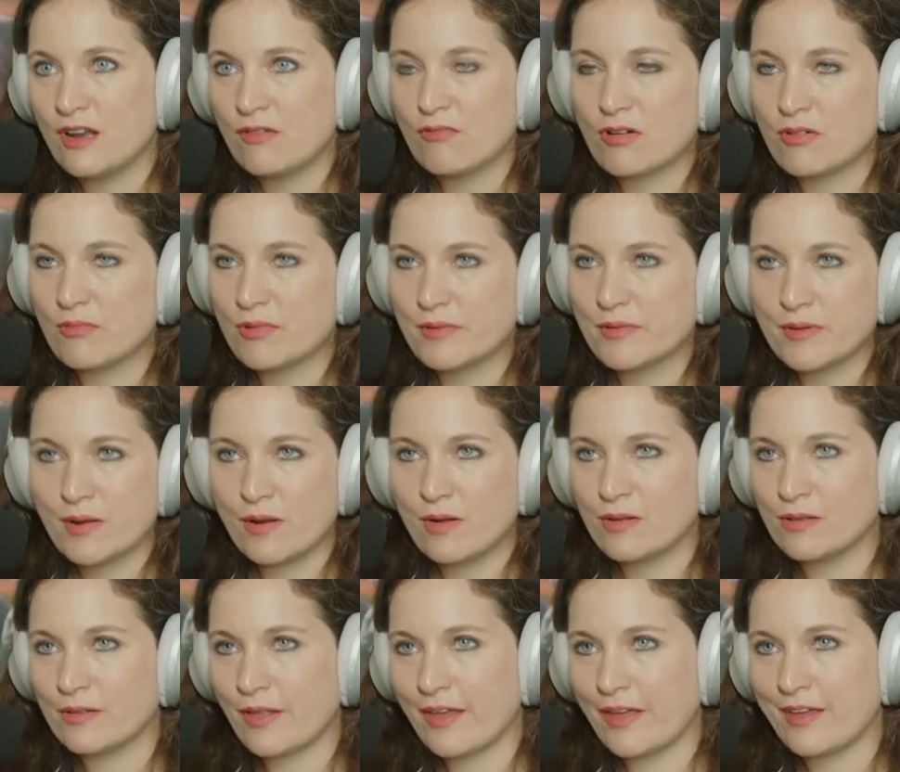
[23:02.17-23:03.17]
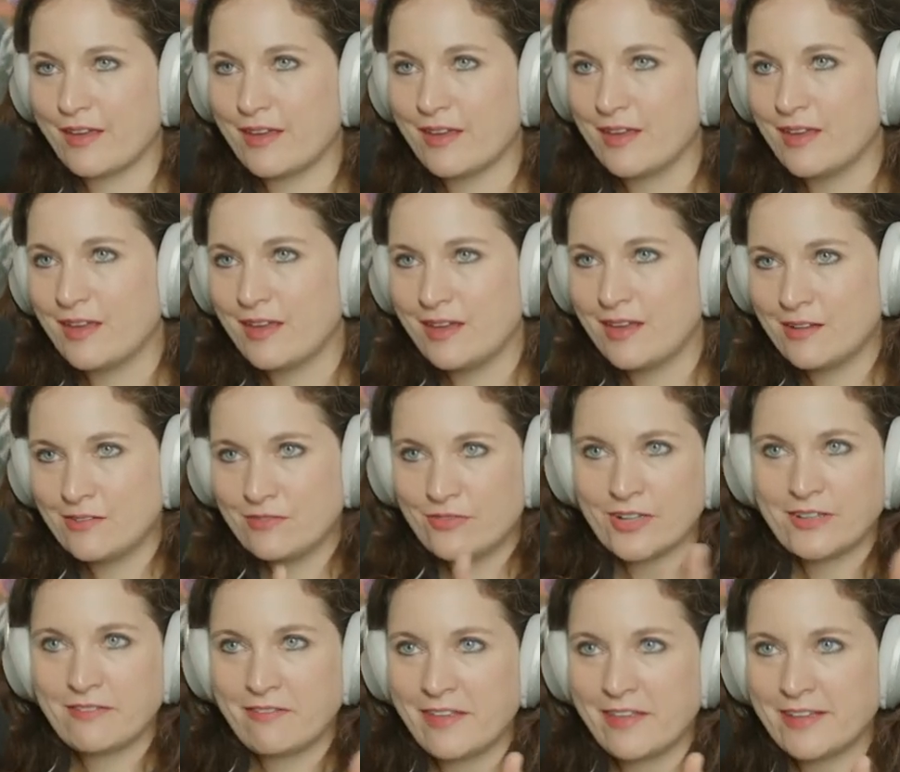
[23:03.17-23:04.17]
where we would all like
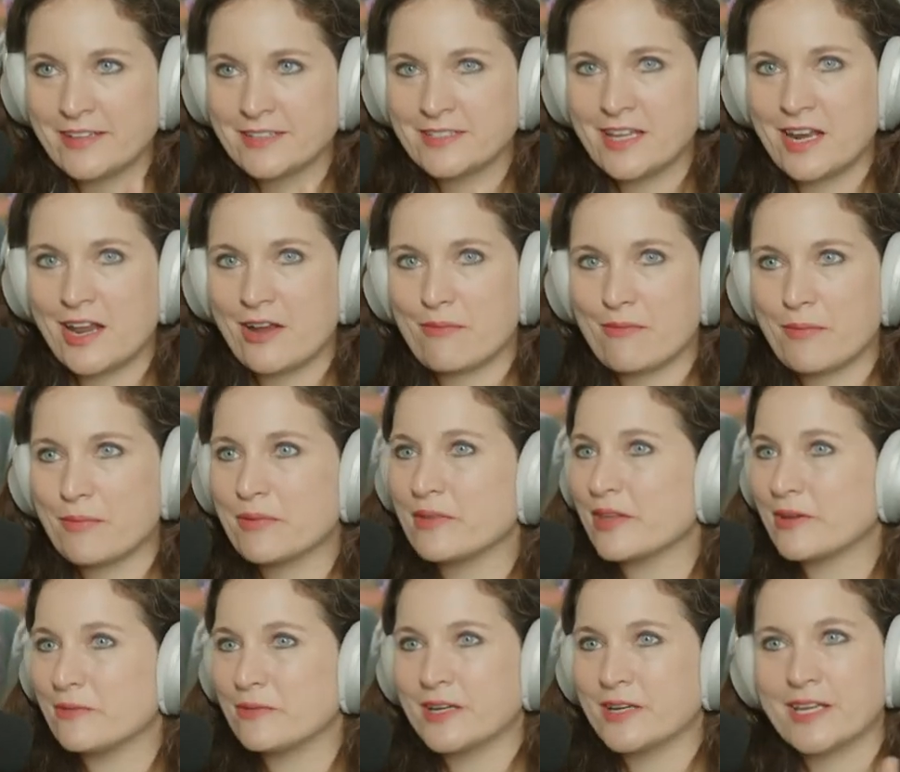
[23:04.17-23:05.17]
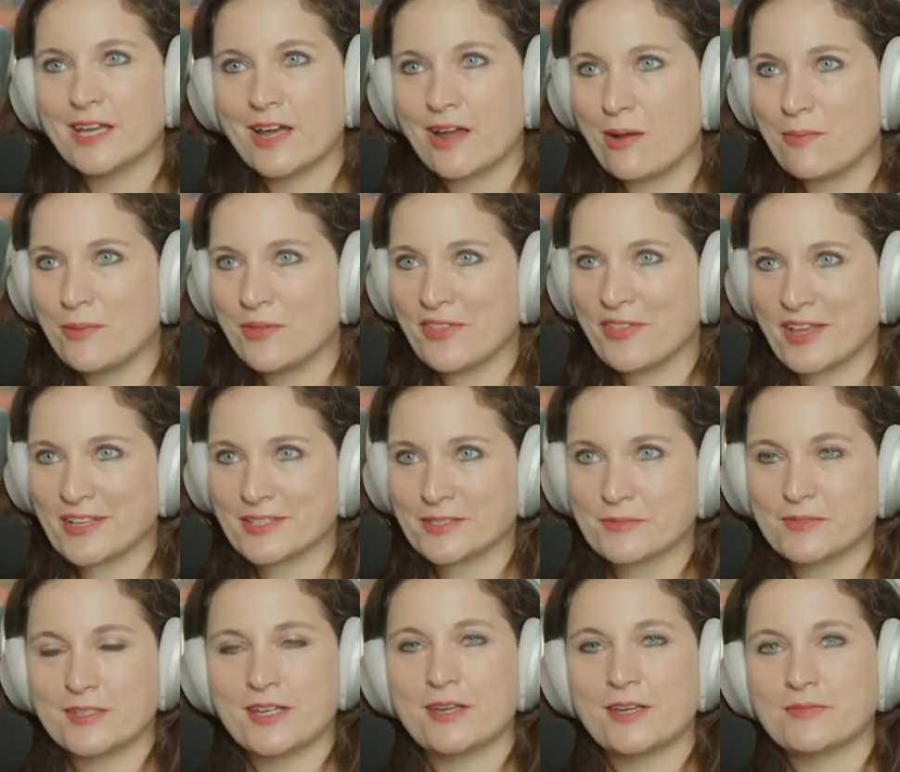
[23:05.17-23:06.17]
invent things and I remember like winning a couple things
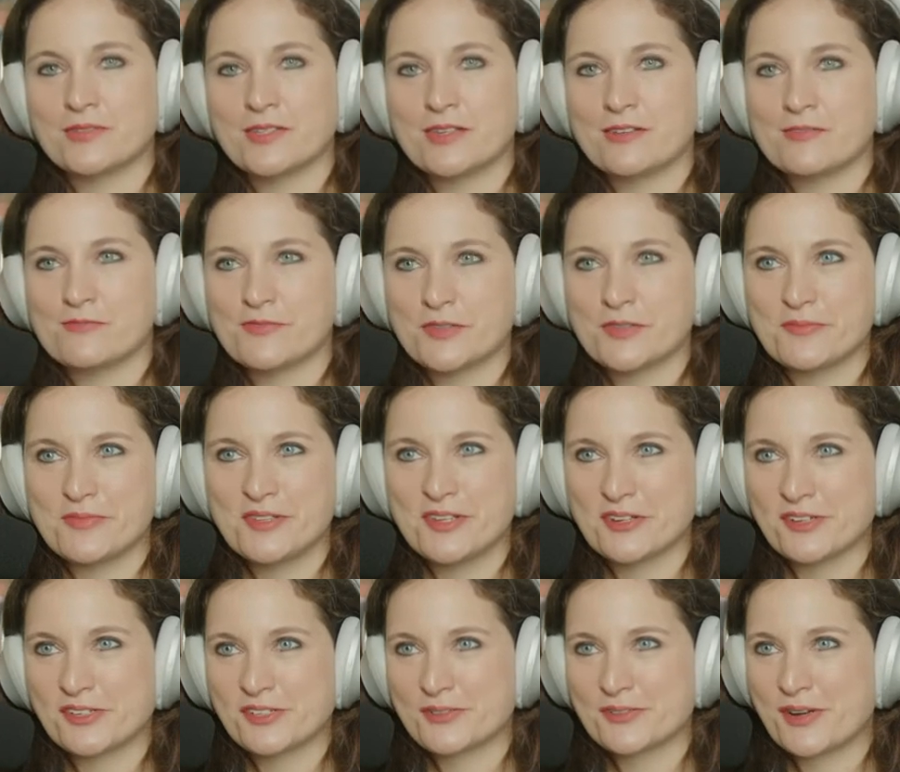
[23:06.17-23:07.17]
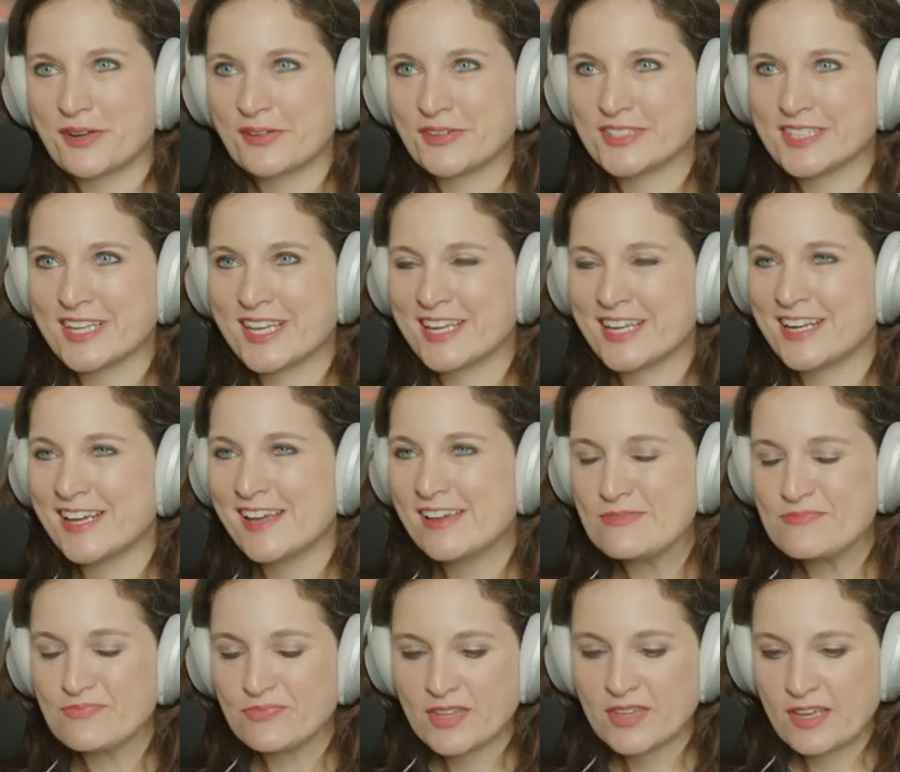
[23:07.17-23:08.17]
sometimes um, some years when I was a kid.
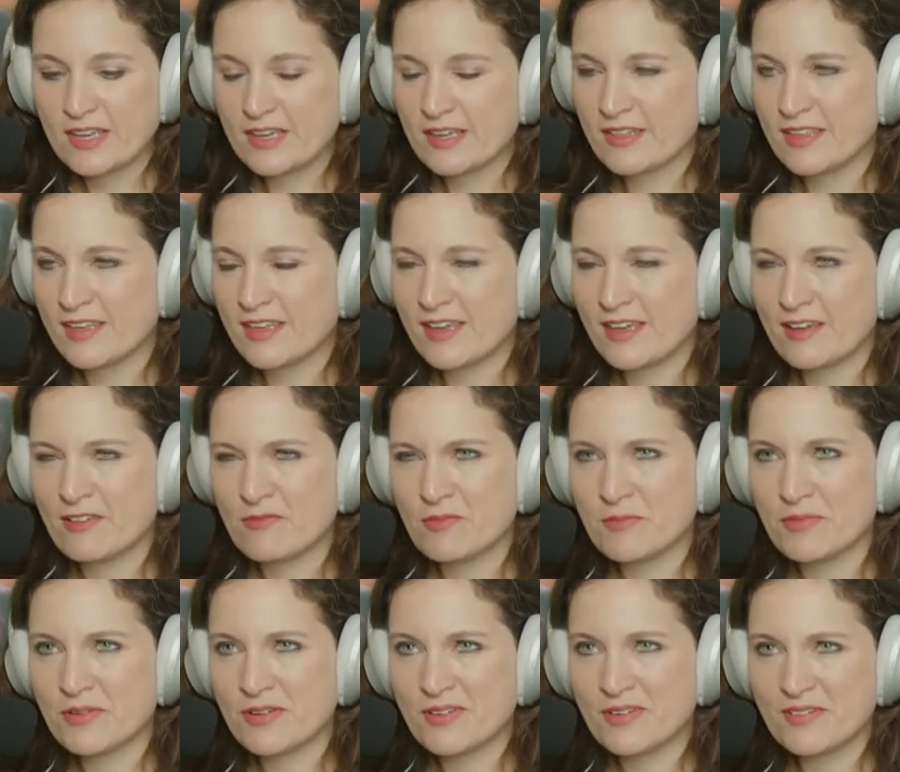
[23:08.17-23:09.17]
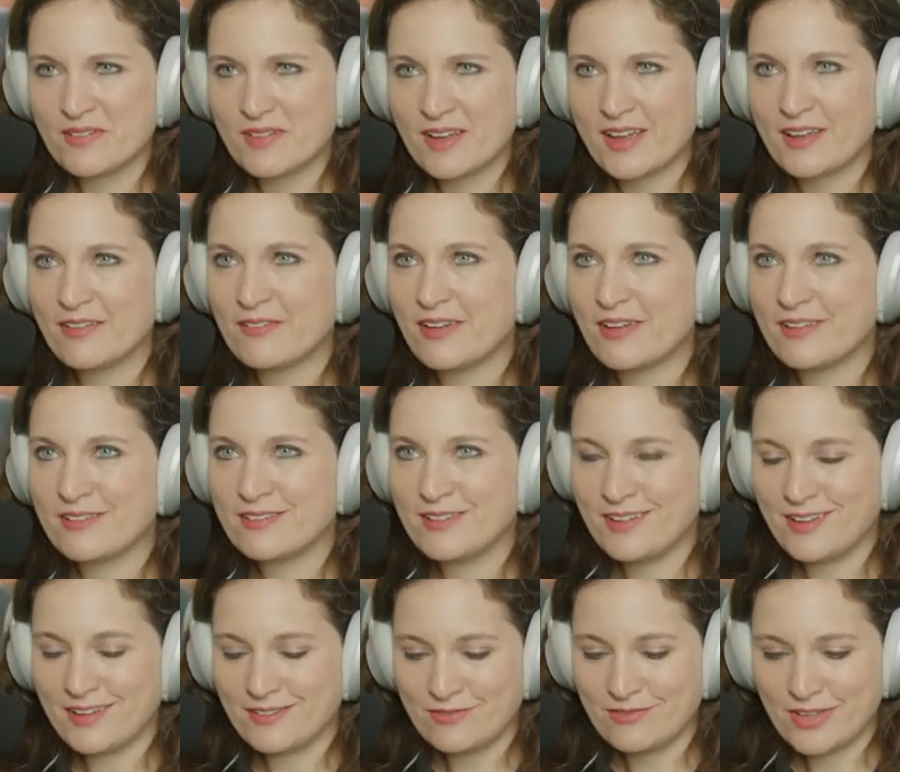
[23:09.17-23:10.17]
I like I remember I, I,
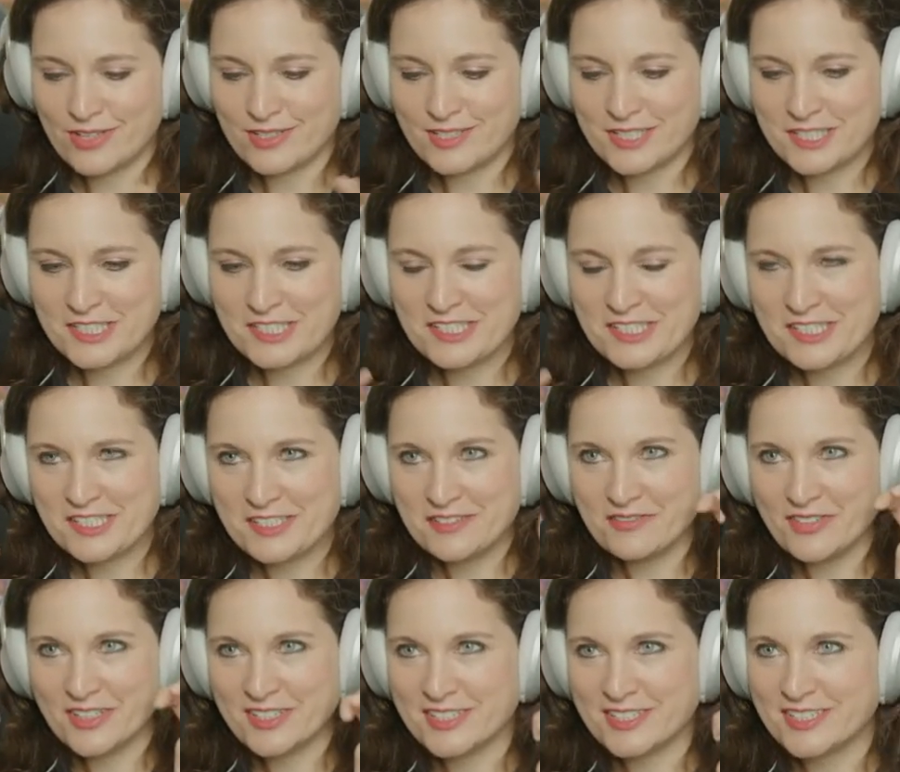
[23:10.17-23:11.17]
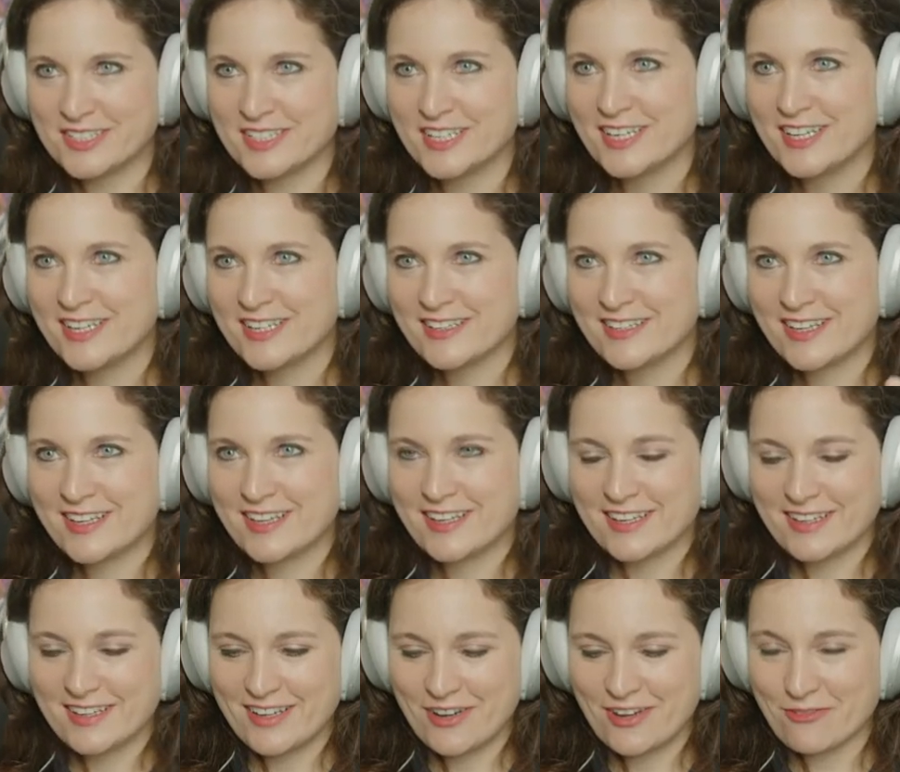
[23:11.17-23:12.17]
I invented invented like
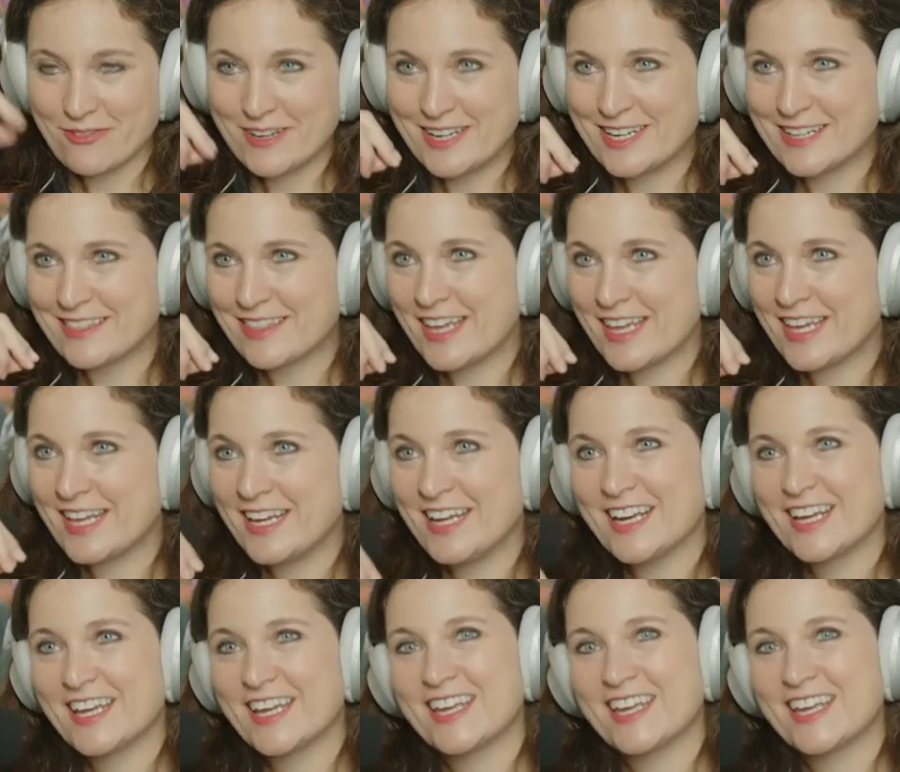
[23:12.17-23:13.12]
a, a reading light